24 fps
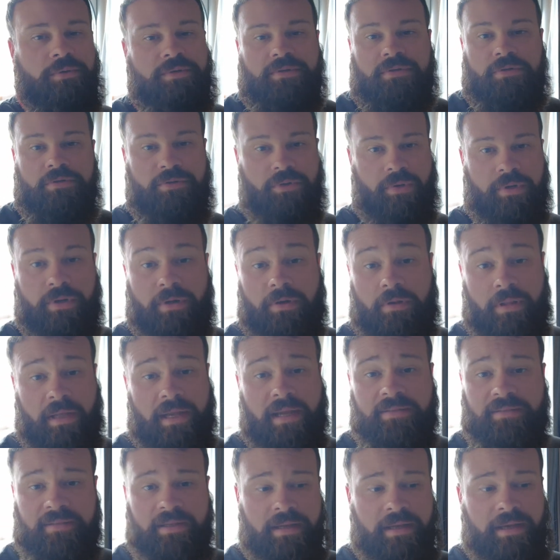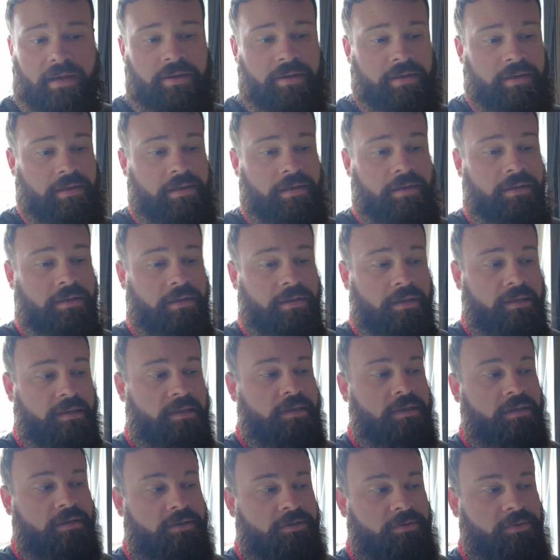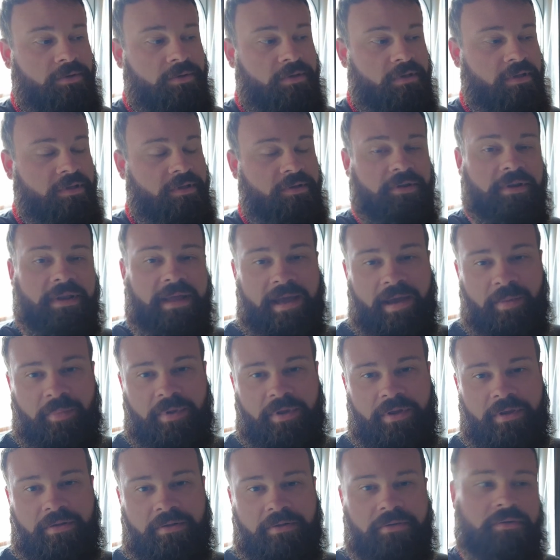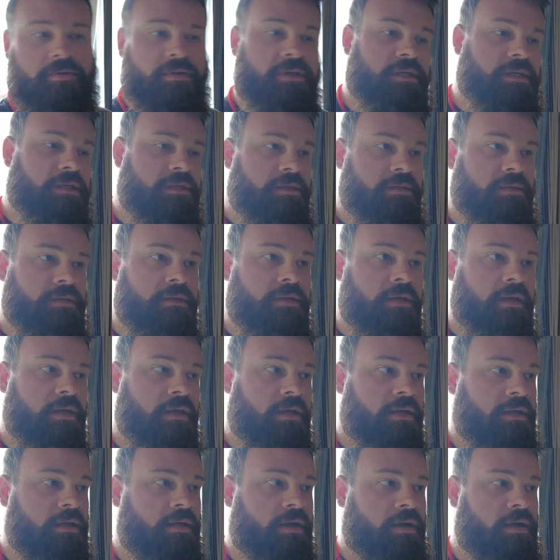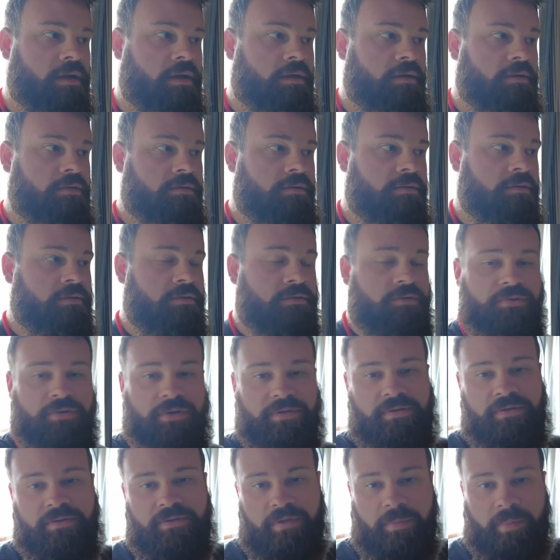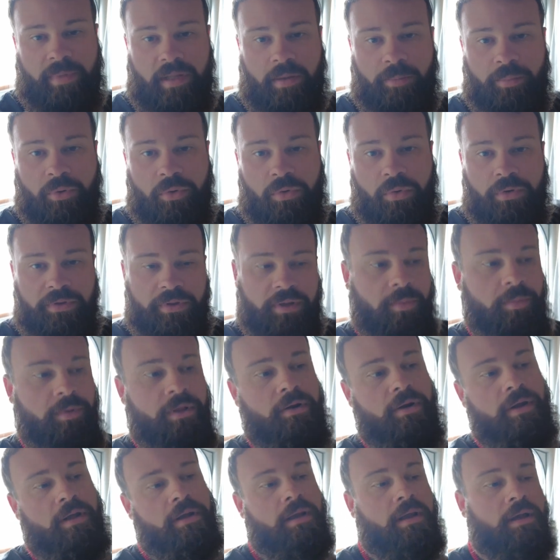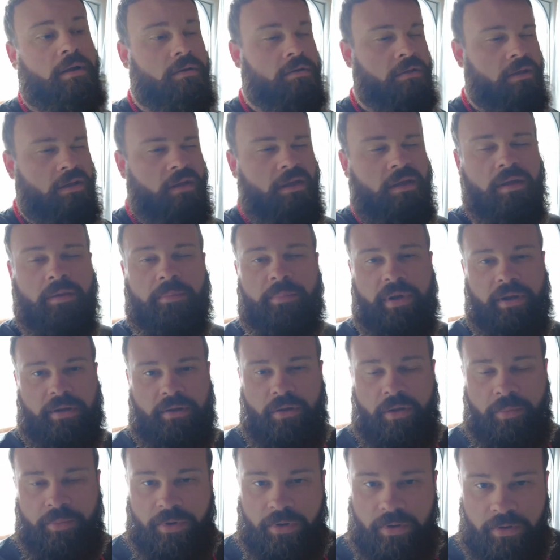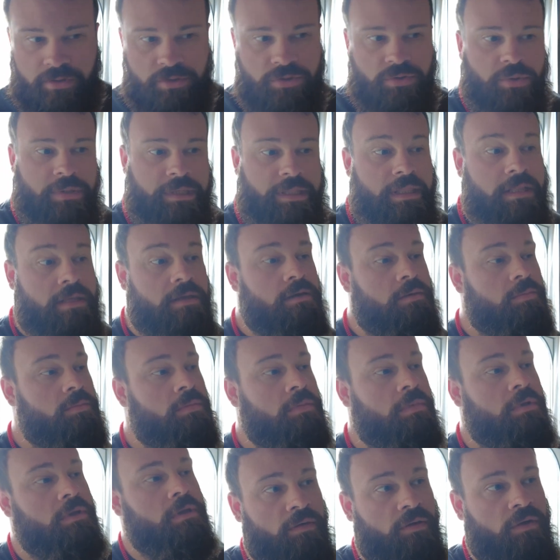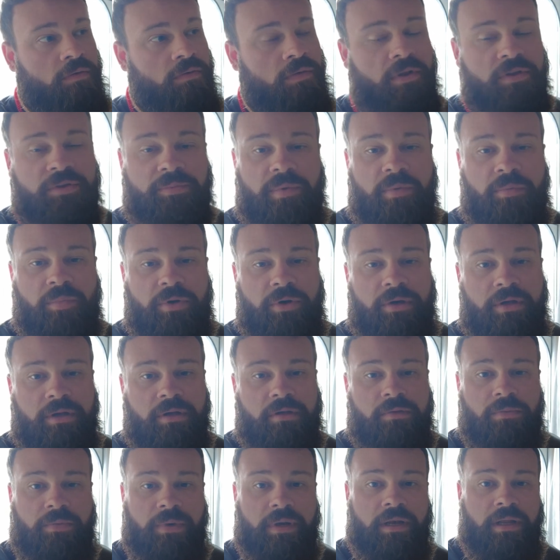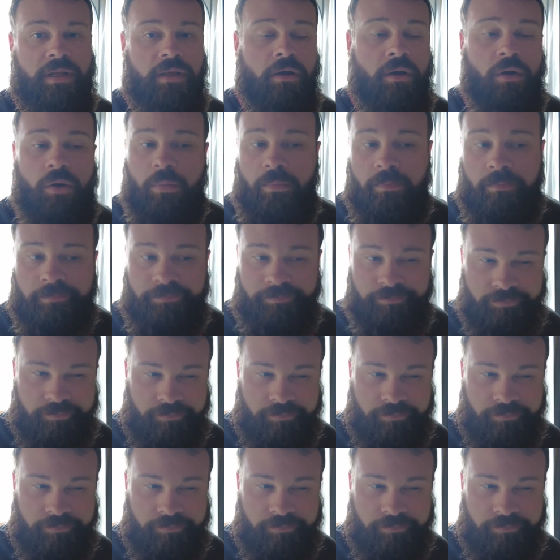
We're just enjoying our last day out here, doing a little napping, a little eating. Uh, Tristan's up by the pool with Emily right now. About to go up there and join them. Overall, it's been pretty good. We're ready to get home.